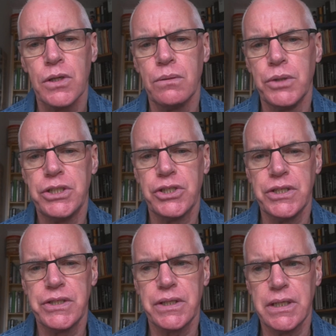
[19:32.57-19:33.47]
which
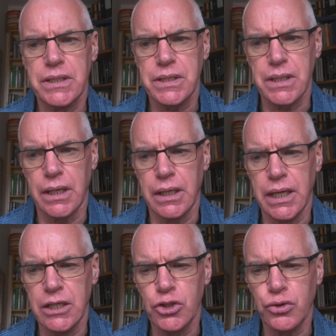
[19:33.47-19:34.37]
is this
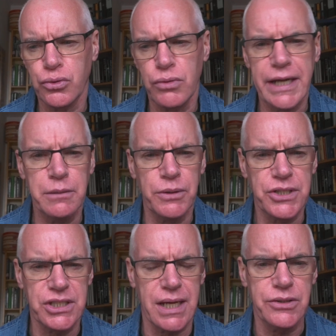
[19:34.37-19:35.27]
incredible
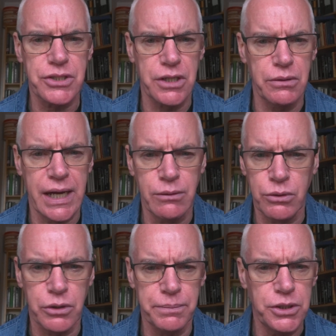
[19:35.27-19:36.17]
sandstone
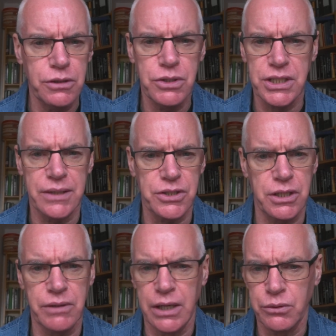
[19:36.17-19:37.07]
outcrop, huge
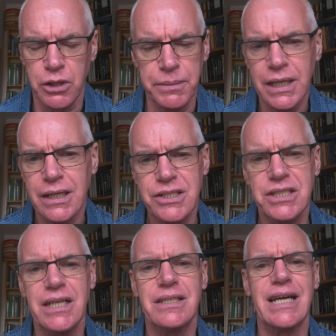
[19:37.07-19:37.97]
sandstone outcrop,
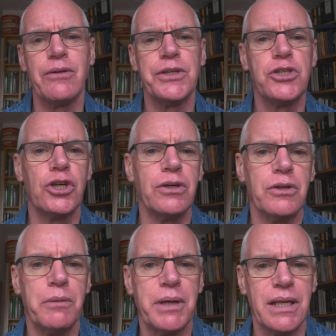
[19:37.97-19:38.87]
sticks out the
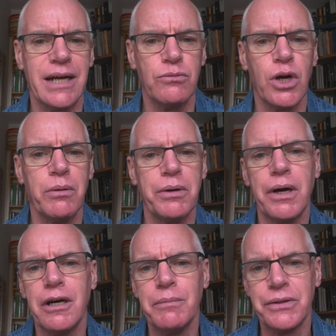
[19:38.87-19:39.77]
jungle a bit like
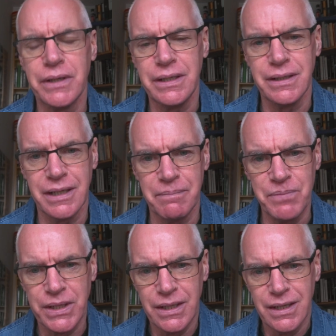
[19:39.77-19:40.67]
Roraima
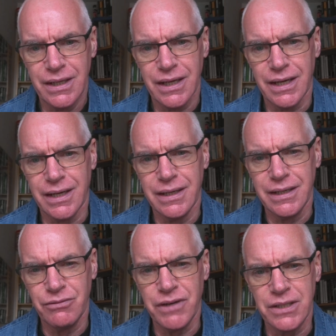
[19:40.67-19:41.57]

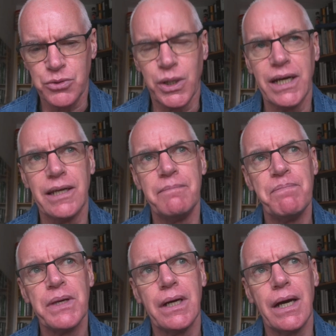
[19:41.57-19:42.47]
in Venezuela.
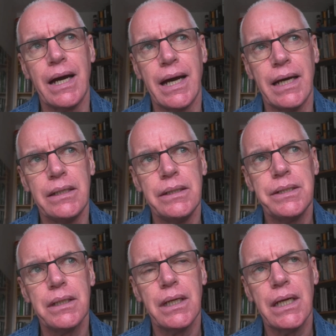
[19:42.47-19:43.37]

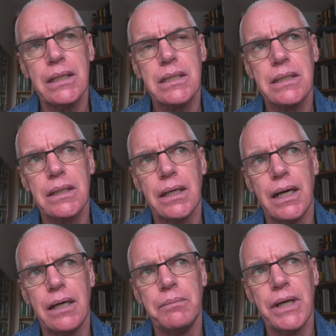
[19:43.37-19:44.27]
And it
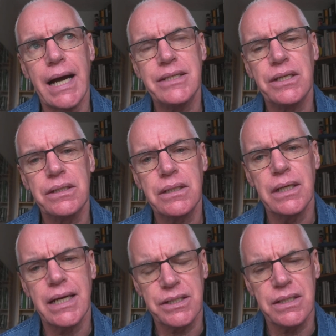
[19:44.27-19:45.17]
has
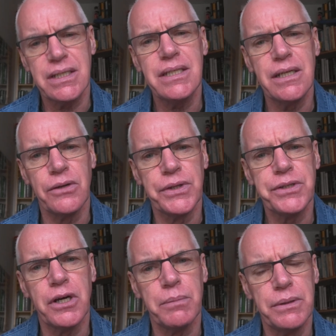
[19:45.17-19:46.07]
a city on the
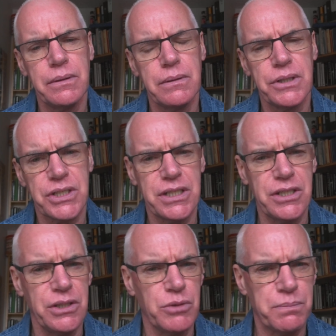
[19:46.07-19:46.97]
top, a
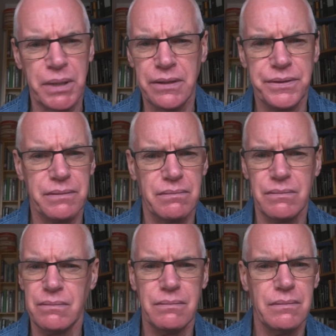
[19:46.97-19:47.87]
city that was built
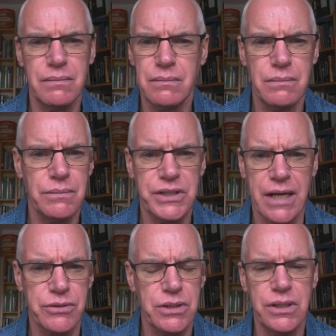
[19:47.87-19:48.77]

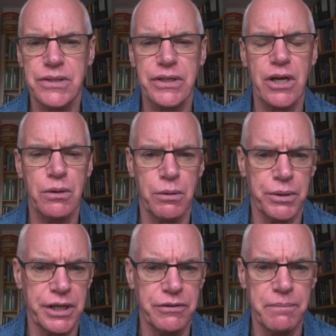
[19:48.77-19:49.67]
1,000 years ago or
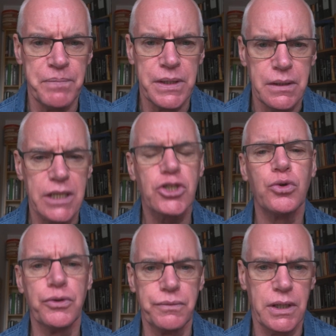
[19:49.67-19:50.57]
whatever.
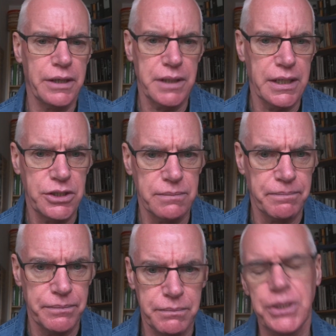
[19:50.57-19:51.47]
Extraordinary location,
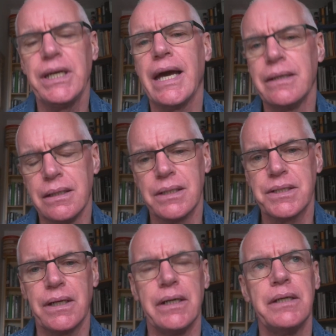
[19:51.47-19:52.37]
but again, an
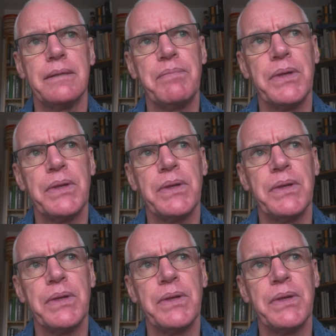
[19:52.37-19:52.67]
aside.